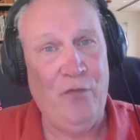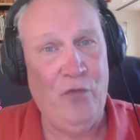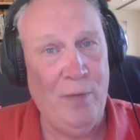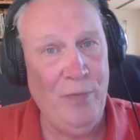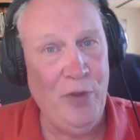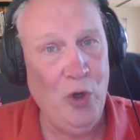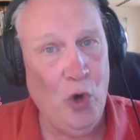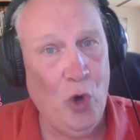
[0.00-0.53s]

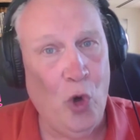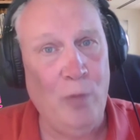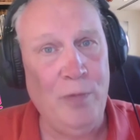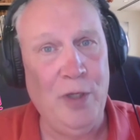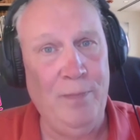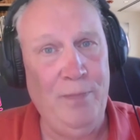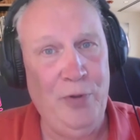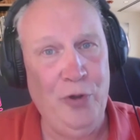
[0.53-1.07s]
from their
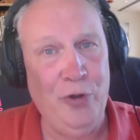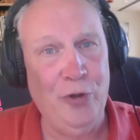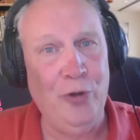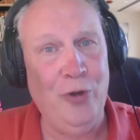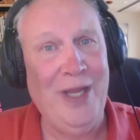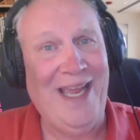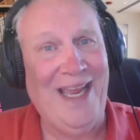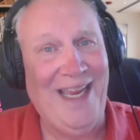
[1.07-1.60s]
home
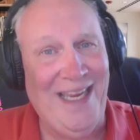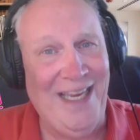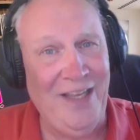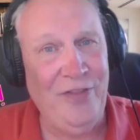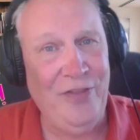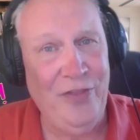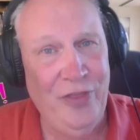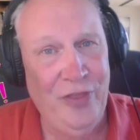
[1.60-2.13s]
computer
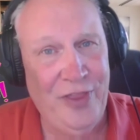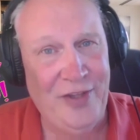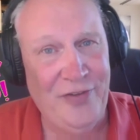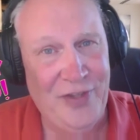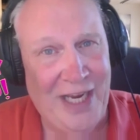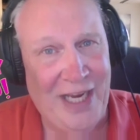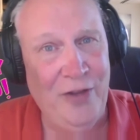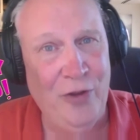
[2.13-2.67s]

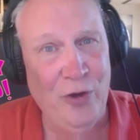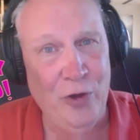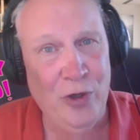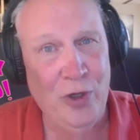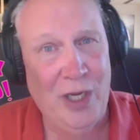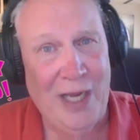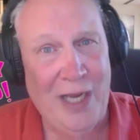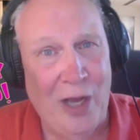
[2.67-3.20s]
inside of
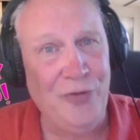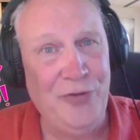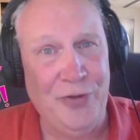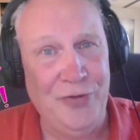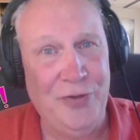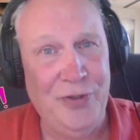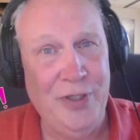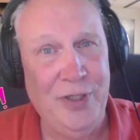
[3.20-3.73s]
their
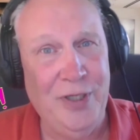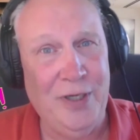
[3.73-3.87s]
houses.